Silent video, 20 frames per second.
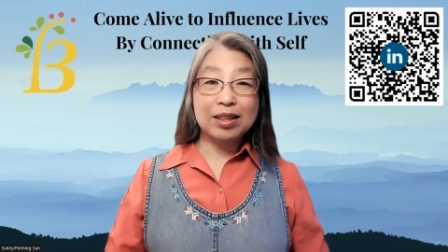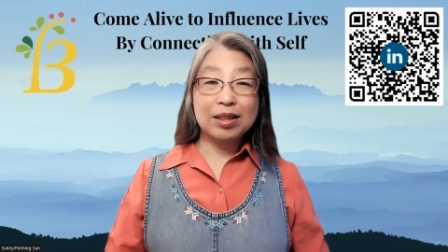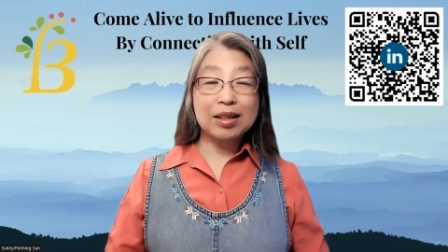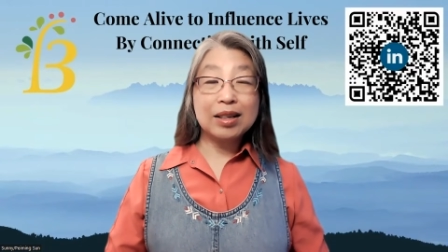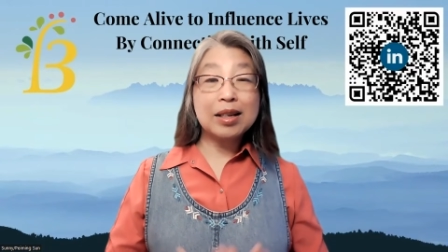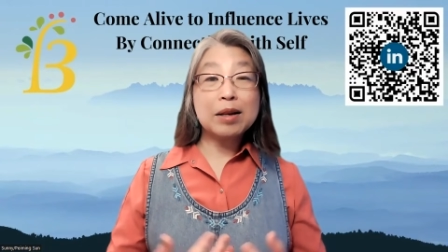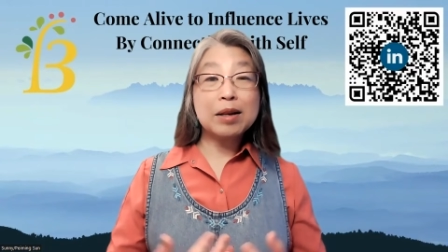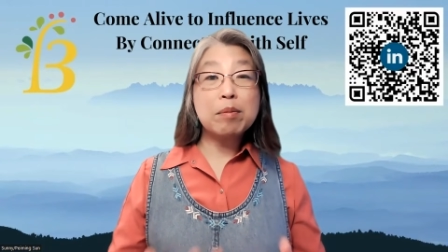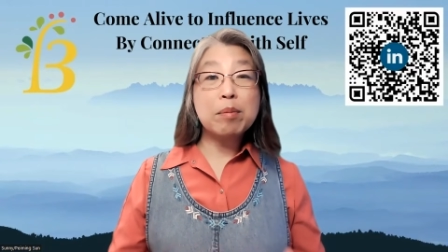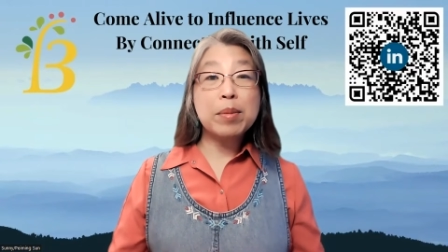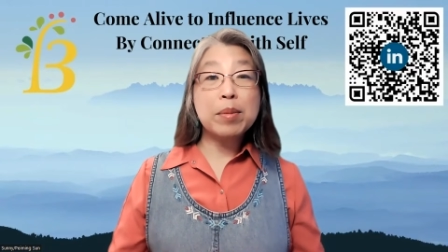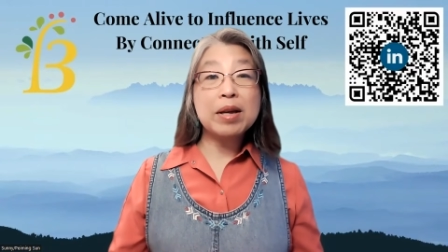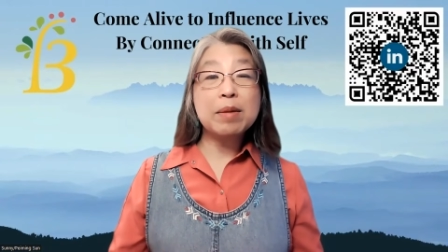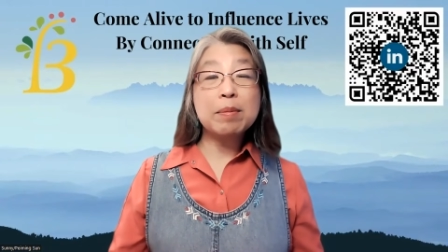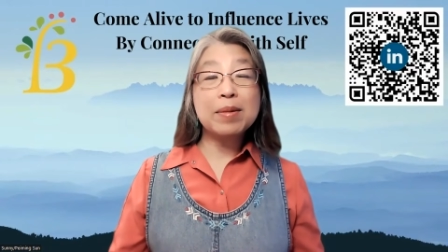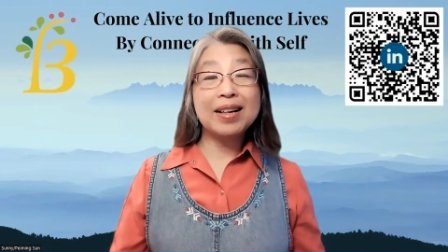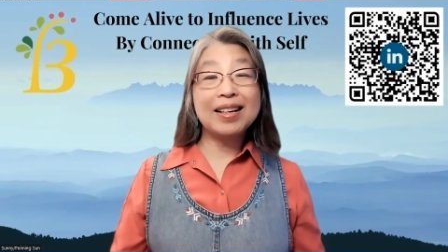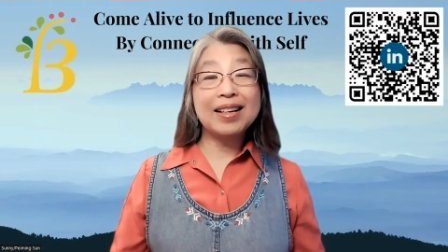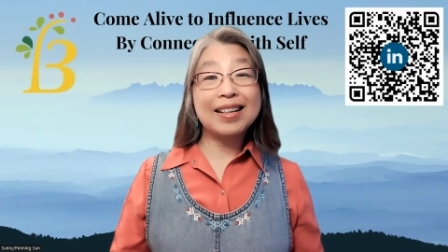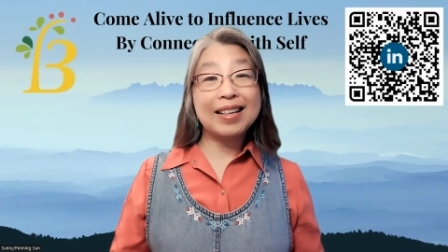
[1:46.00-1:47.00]
The
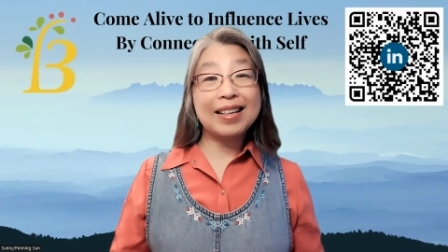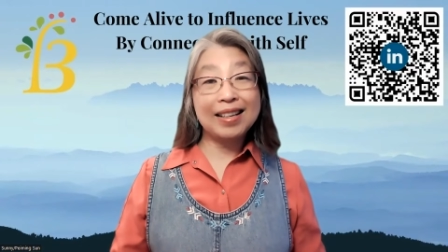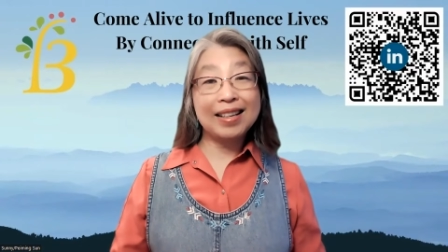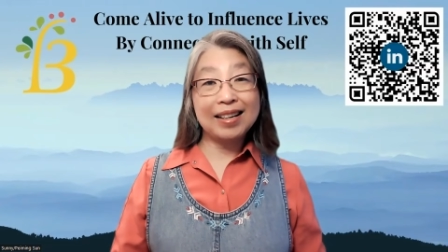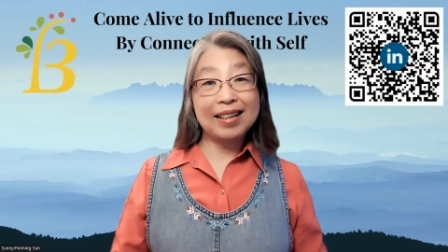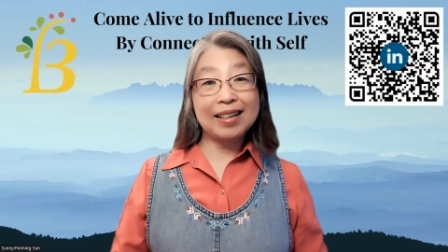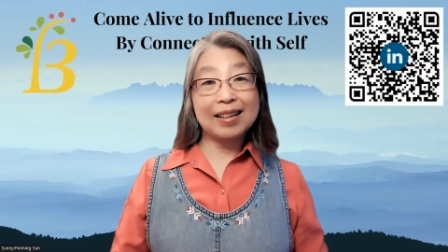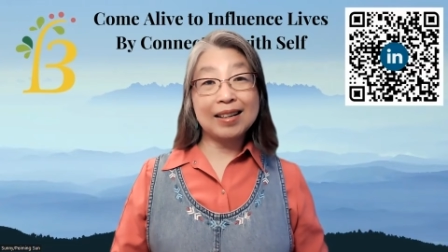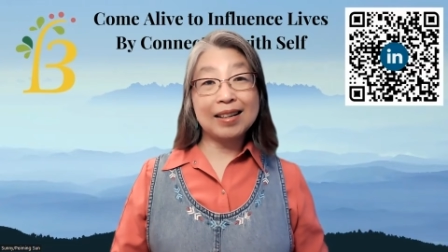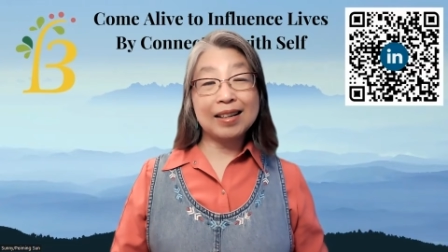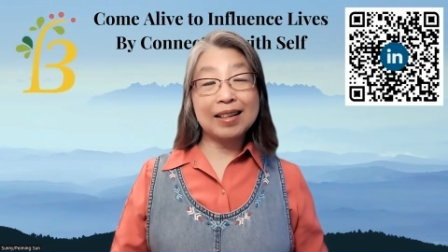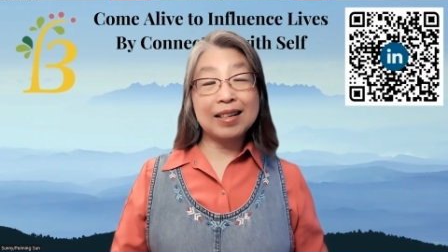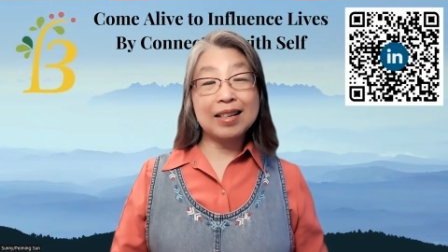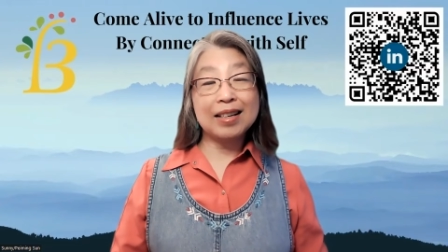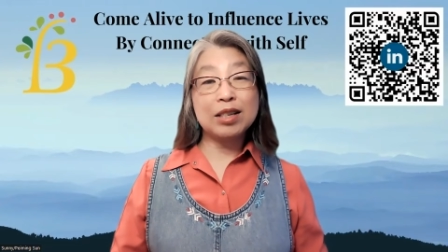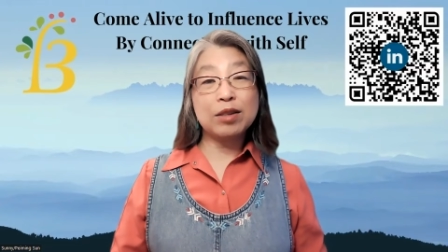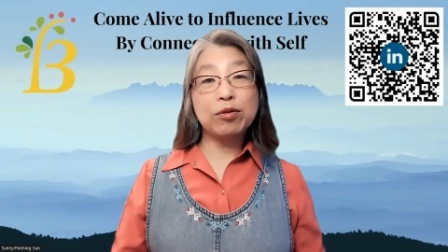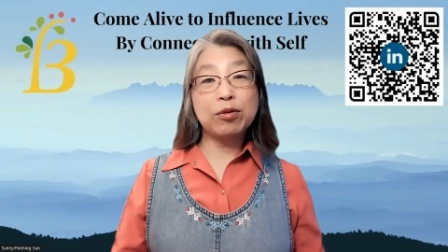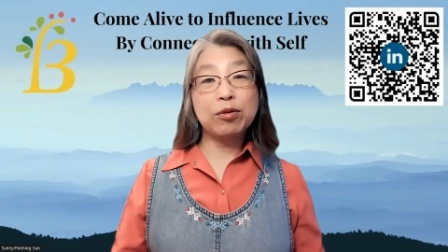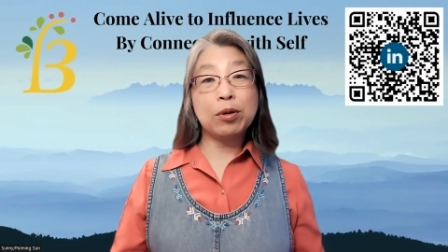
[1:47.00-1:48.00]
commitment here
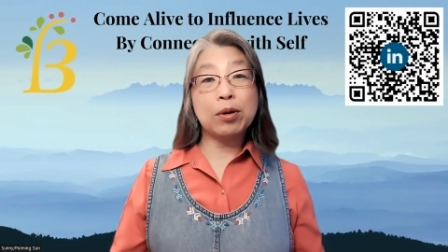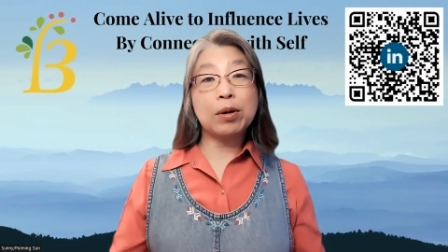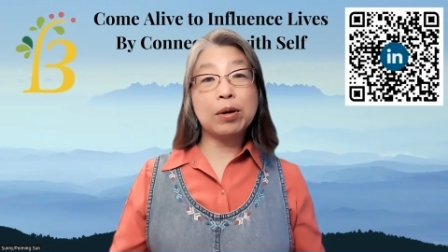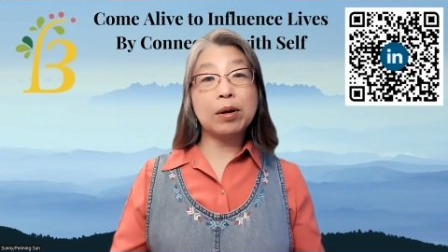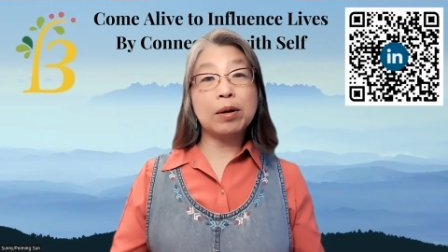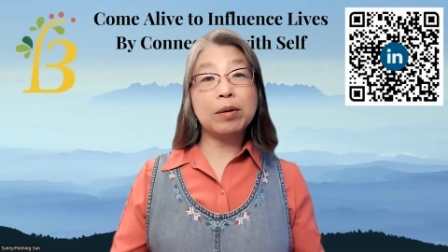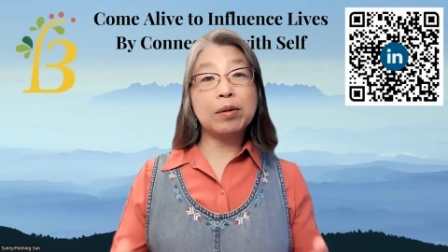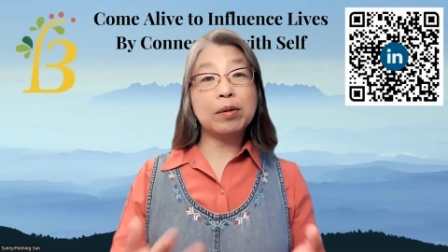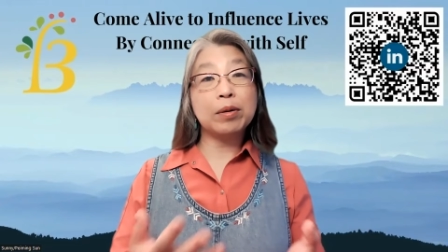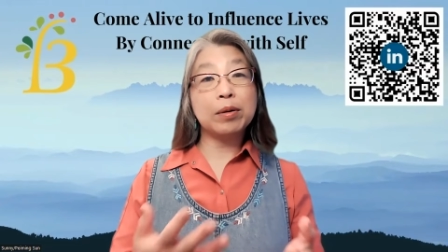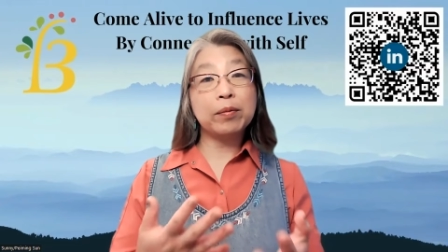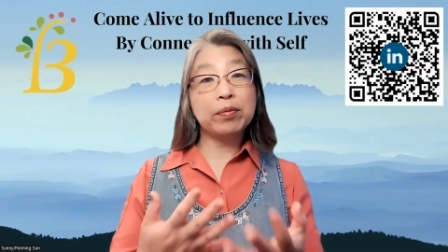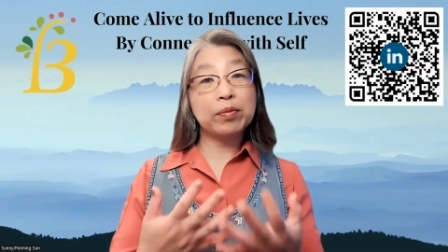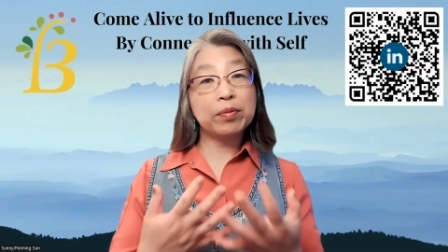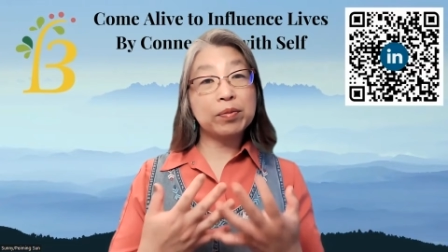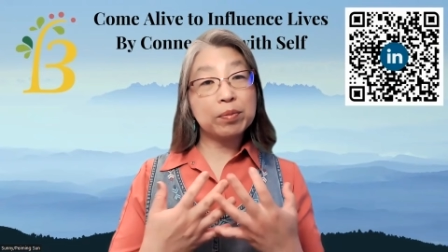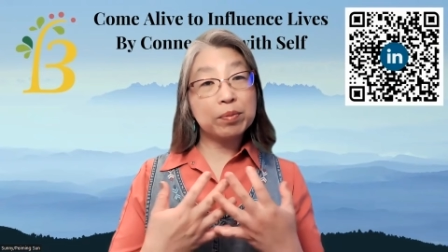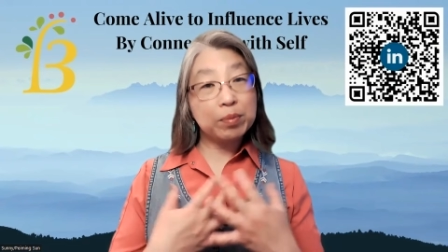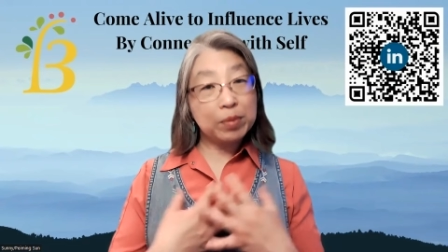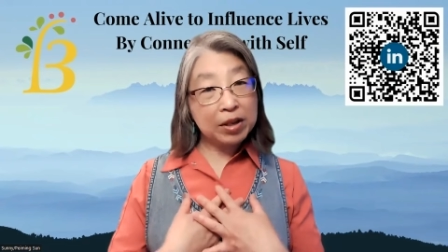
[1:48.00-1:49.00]
is for
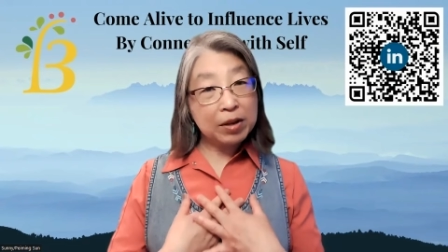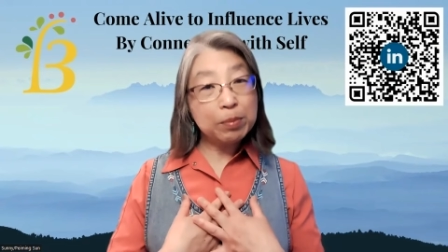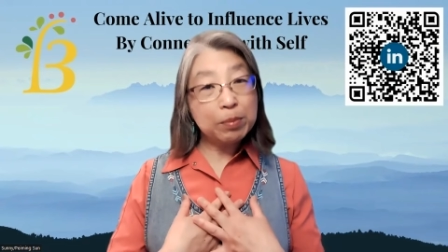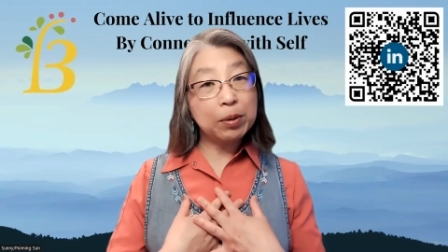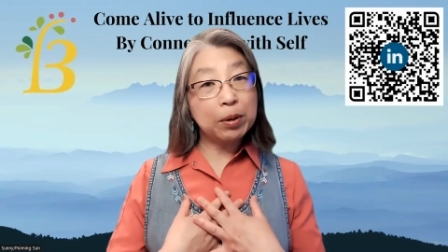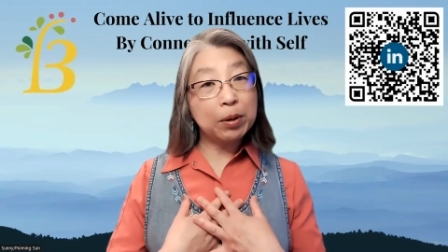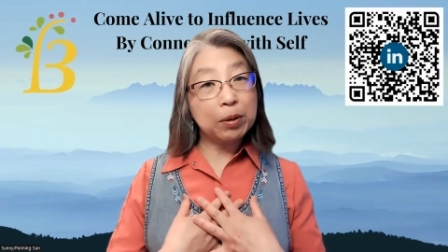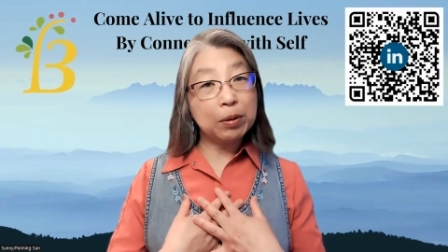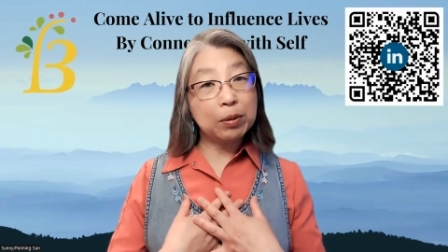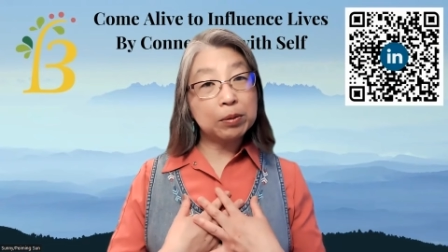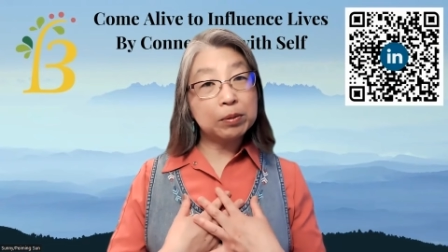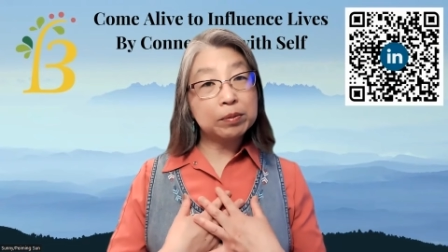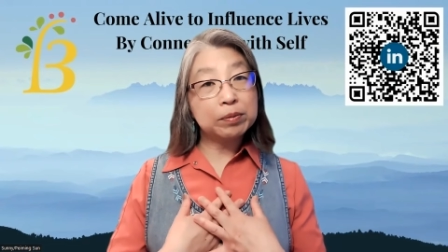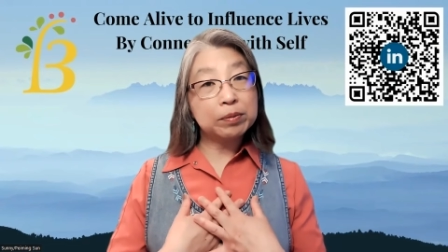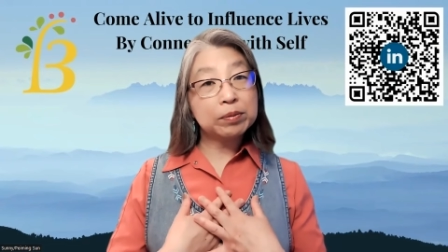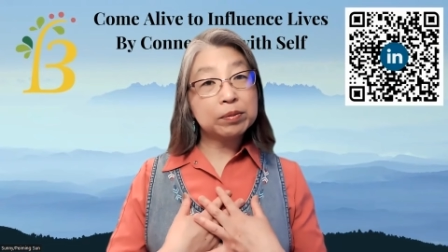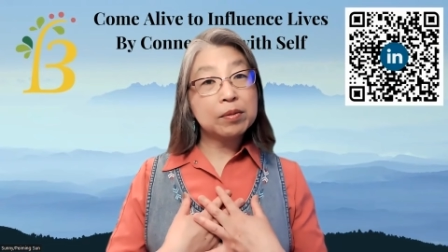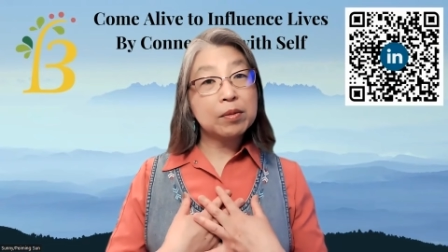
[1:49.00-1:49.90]
people